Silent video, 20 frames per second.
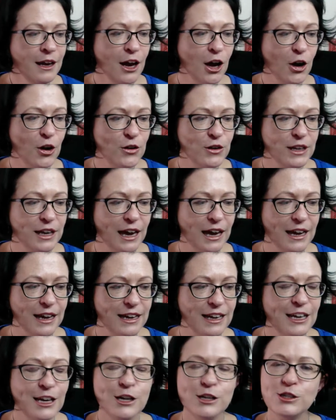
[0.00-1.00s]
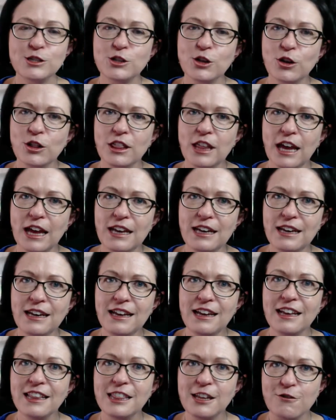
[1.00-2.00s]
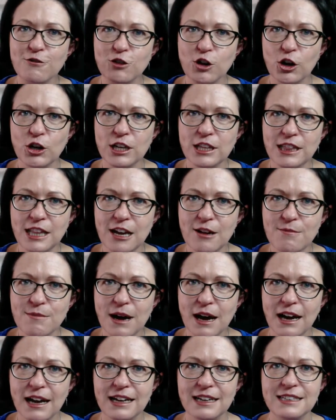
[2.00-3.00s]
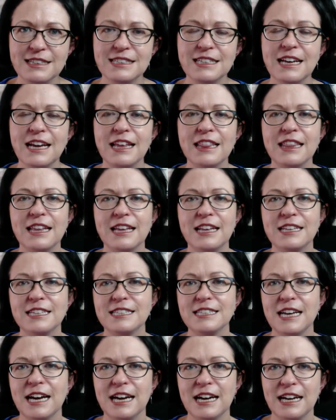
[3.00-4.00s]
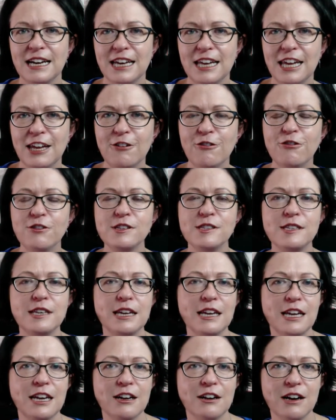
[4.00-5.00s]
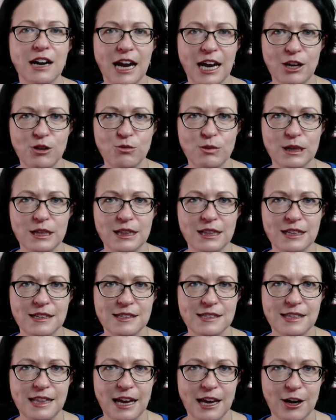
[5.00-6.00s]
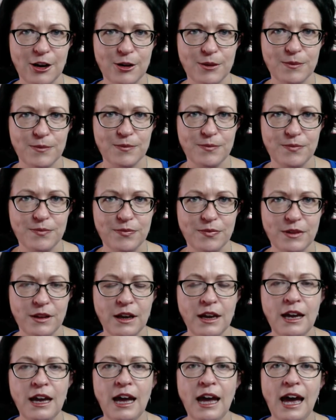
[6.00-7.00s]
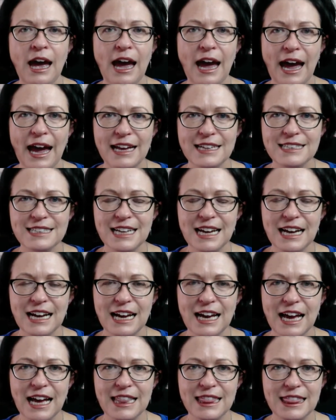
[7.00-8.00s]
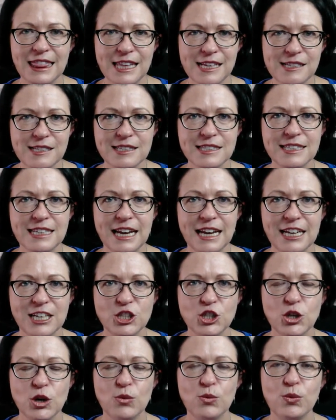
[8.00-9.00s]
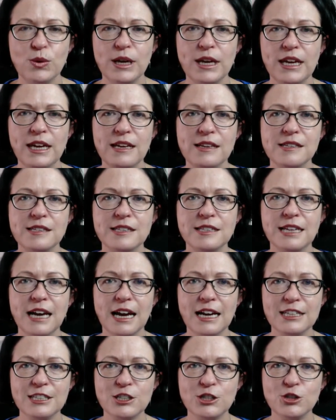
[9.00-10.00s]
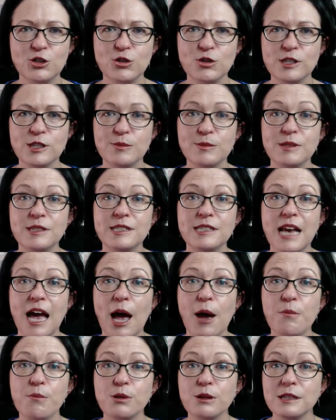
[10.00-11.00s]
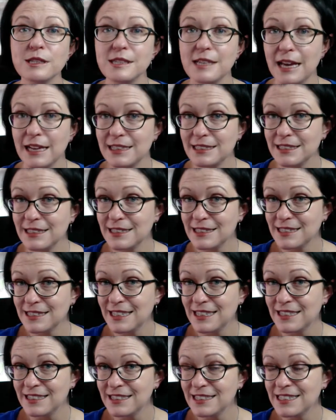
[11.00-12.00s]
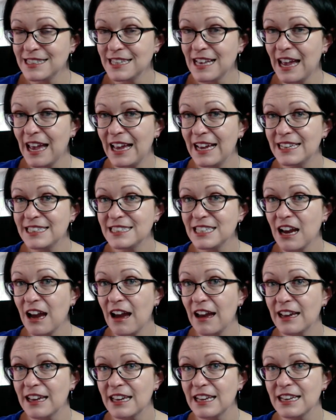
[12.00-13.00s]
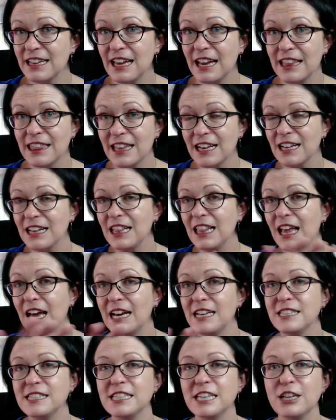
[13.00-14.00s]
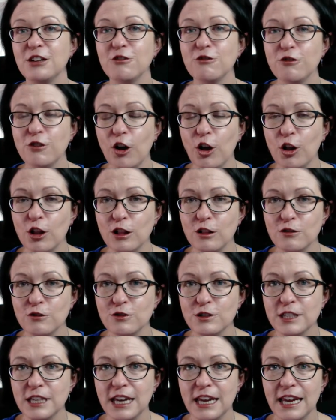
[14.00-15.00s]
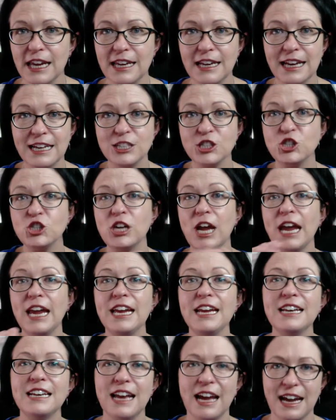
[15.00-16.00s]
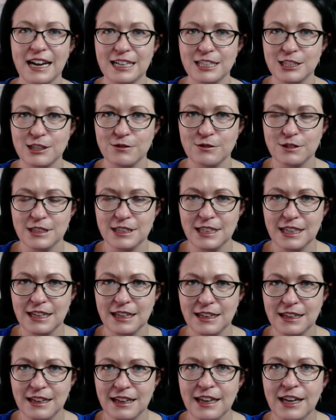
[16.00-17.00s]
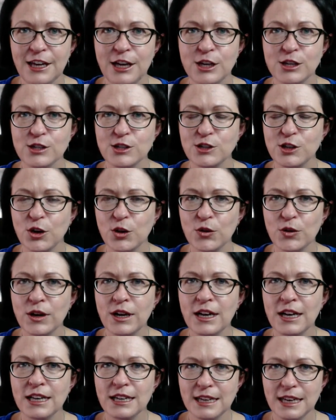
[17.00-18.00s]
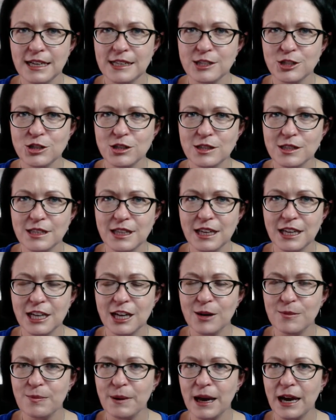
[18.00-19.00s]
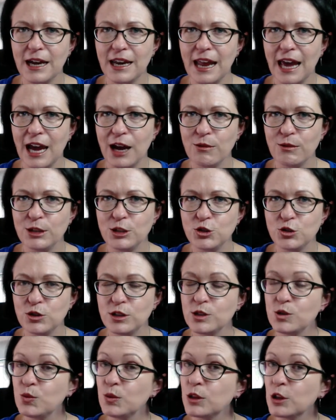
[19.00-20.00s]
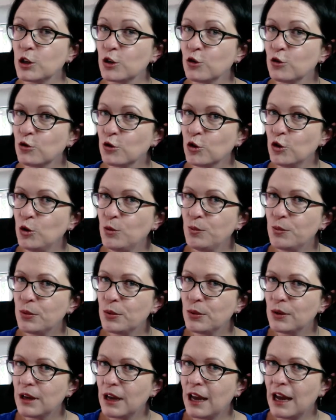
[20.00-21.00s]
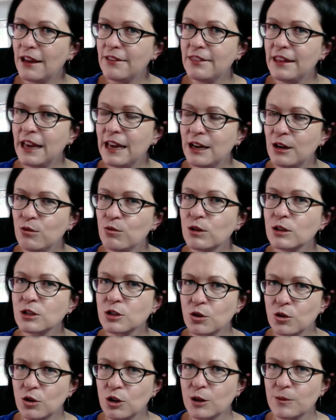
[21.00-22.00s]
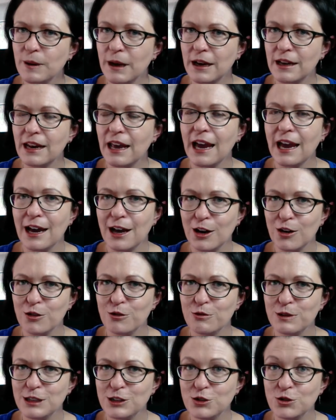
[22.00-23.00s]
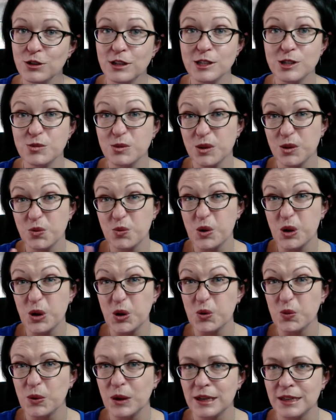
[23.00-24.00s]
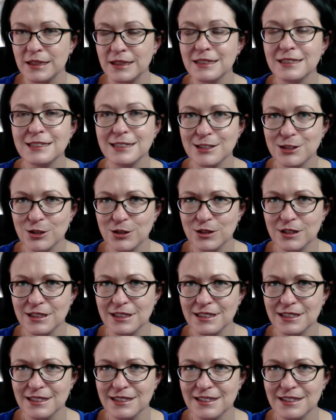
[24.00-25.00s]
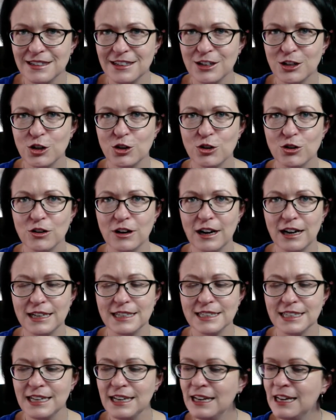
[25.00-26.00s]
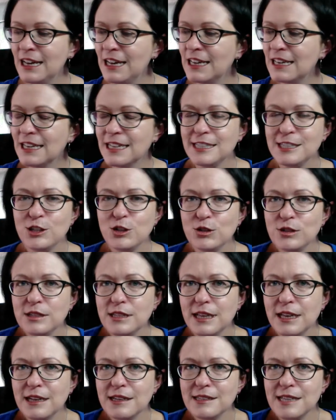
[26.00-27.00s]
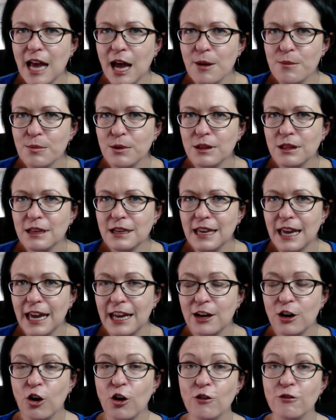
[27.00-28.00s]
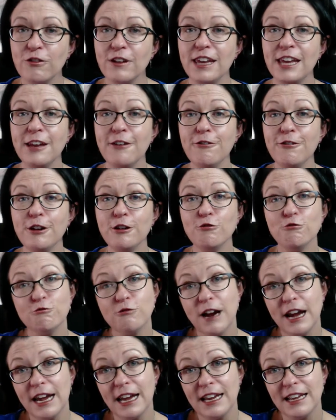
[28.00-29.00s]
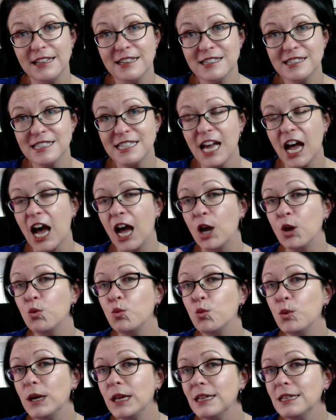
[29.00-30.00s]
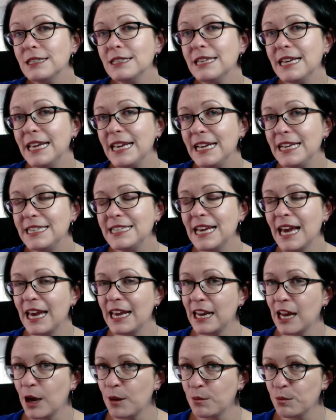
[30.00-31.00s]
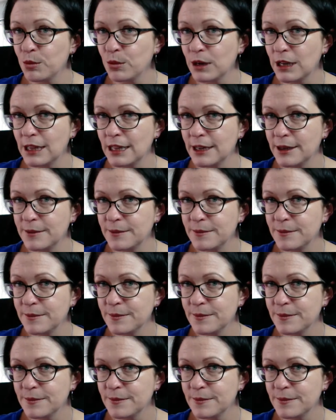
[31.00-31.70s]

Okay, so then they've got in their mind that if is here and will is there. And at this stage, we start to do some sample sentences and I can get the class involved in a chain activity. So let's just think about how we do this with a group, and then we'll talk about how we do this with a one-on-one student. All right, let's use the example again of if it rains, I will need an umbrella.